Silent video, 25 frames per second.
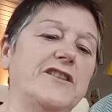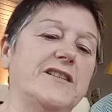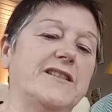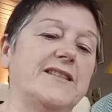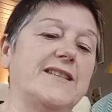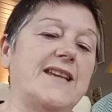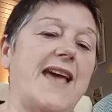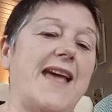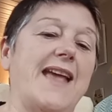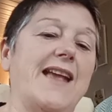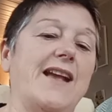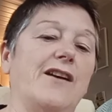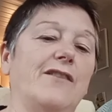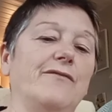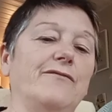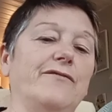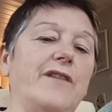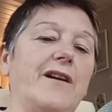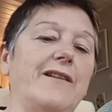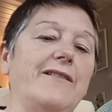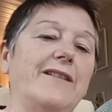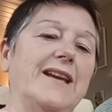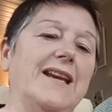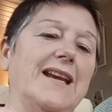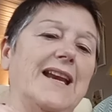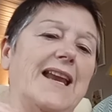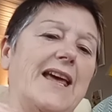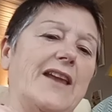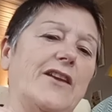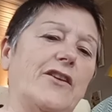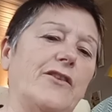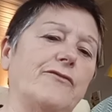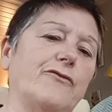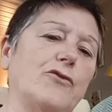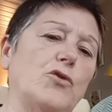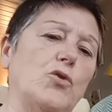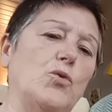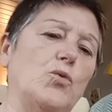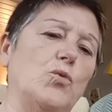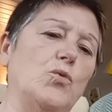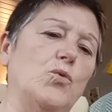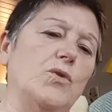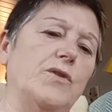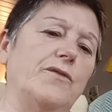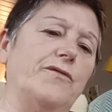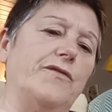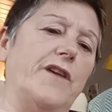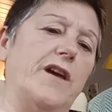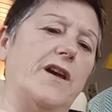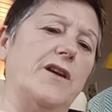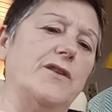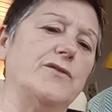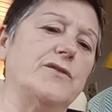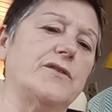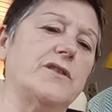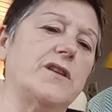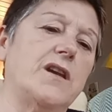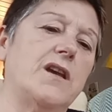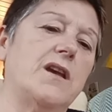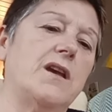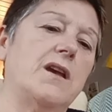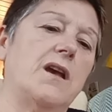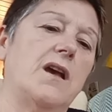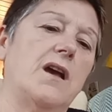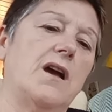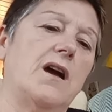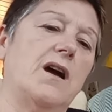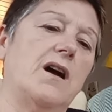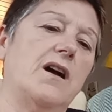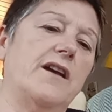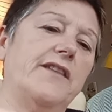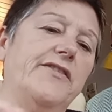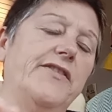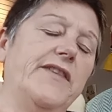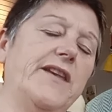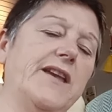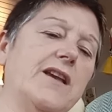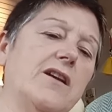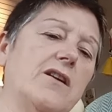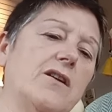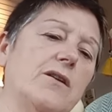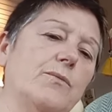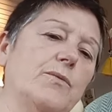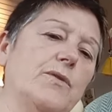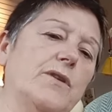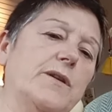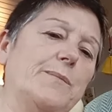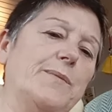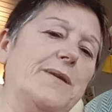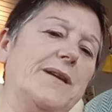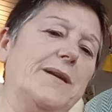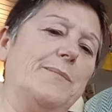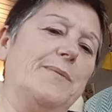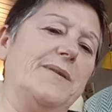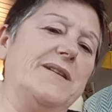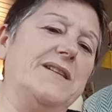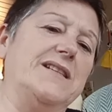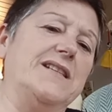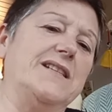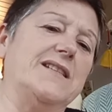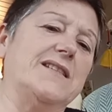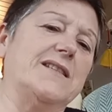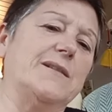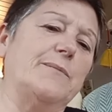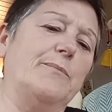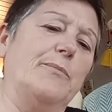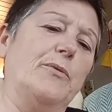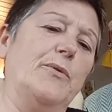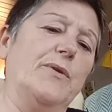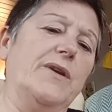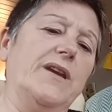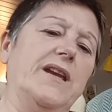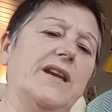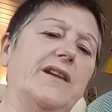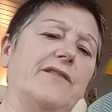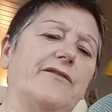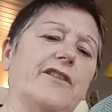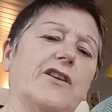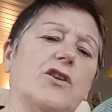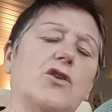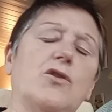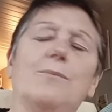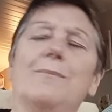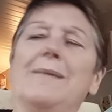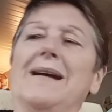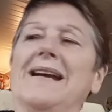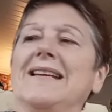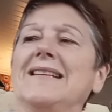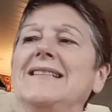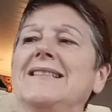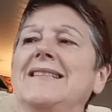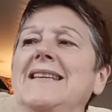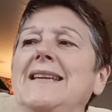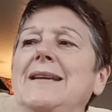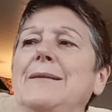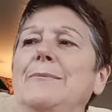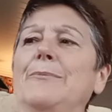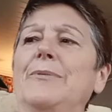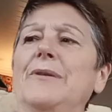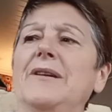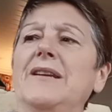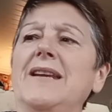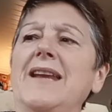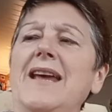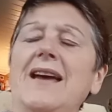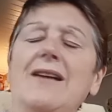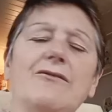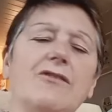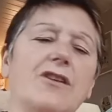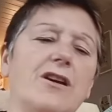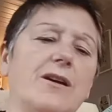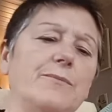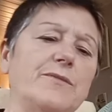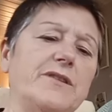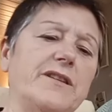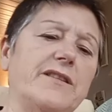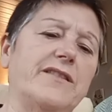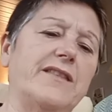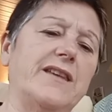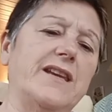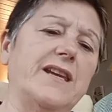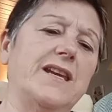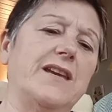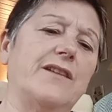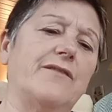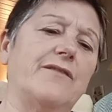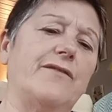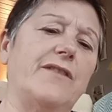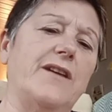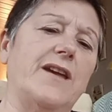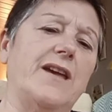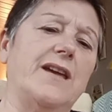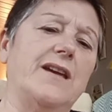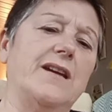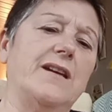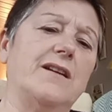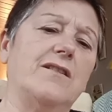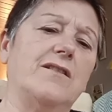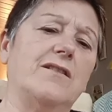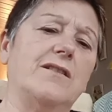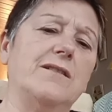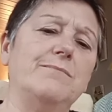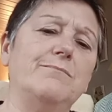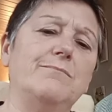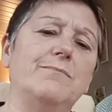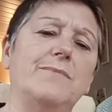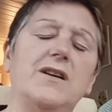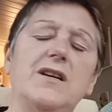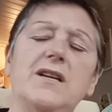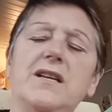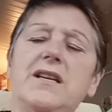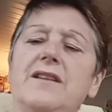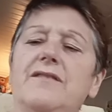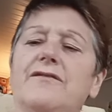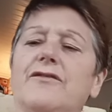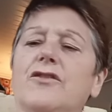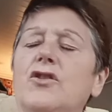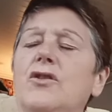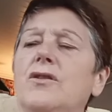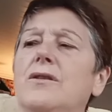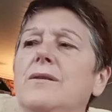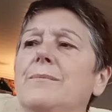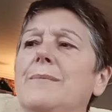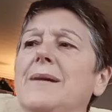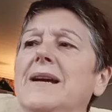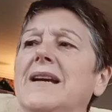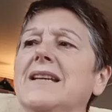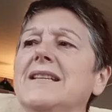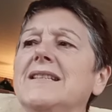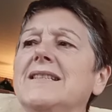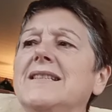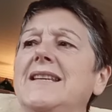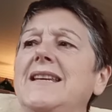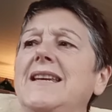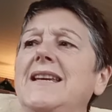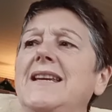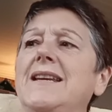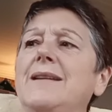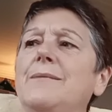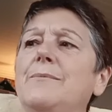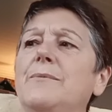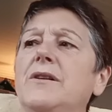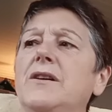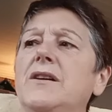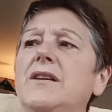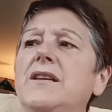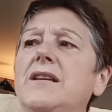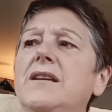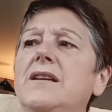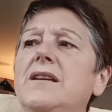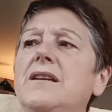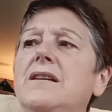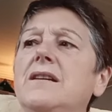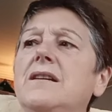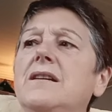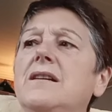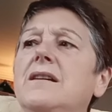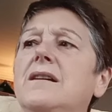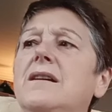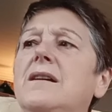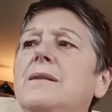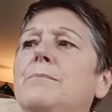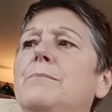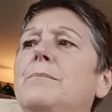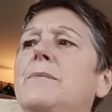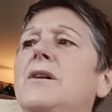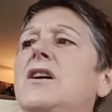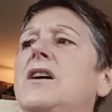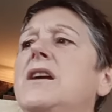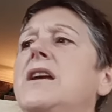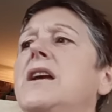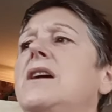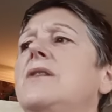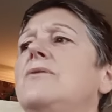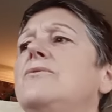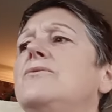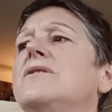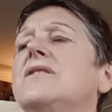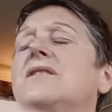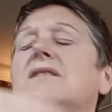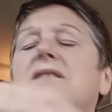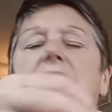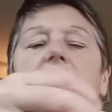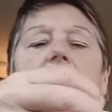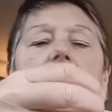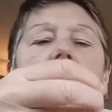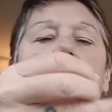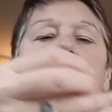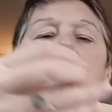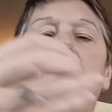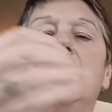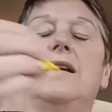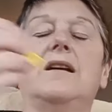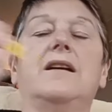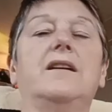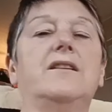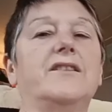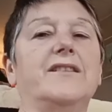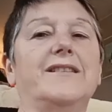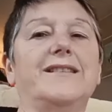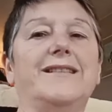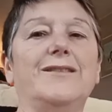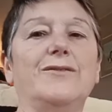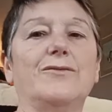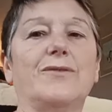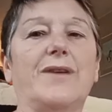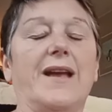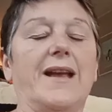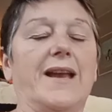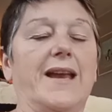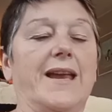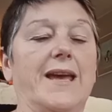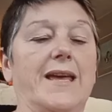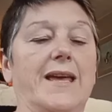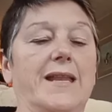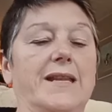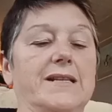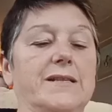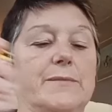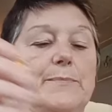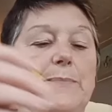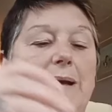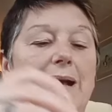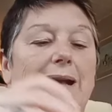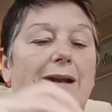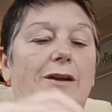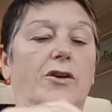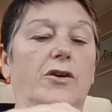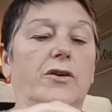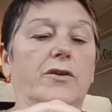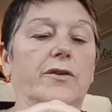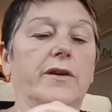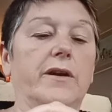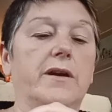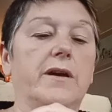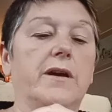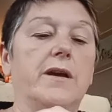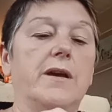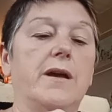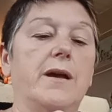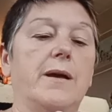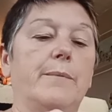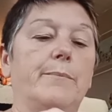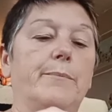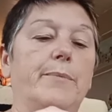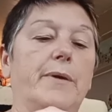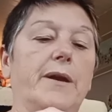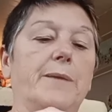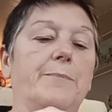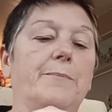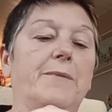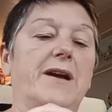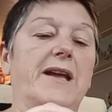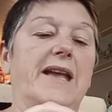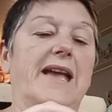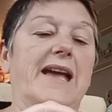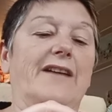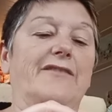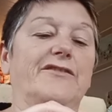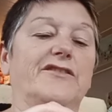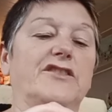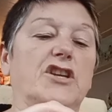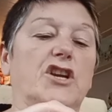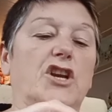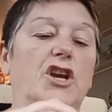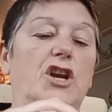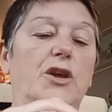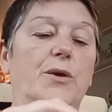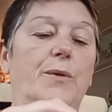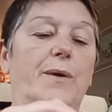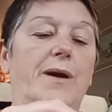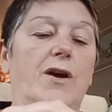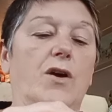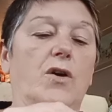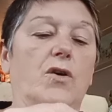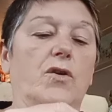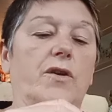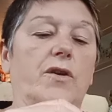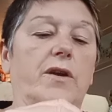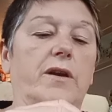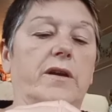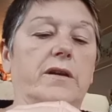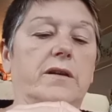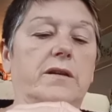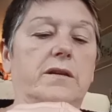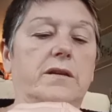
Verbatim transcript: to say, I'm very glad I got all of those. I think I would have been a bit disappointed if I got a magazine, but now come to think of it, I might have got a magazine in my in my own set. Still can't get this back on, but I might have to glue it on.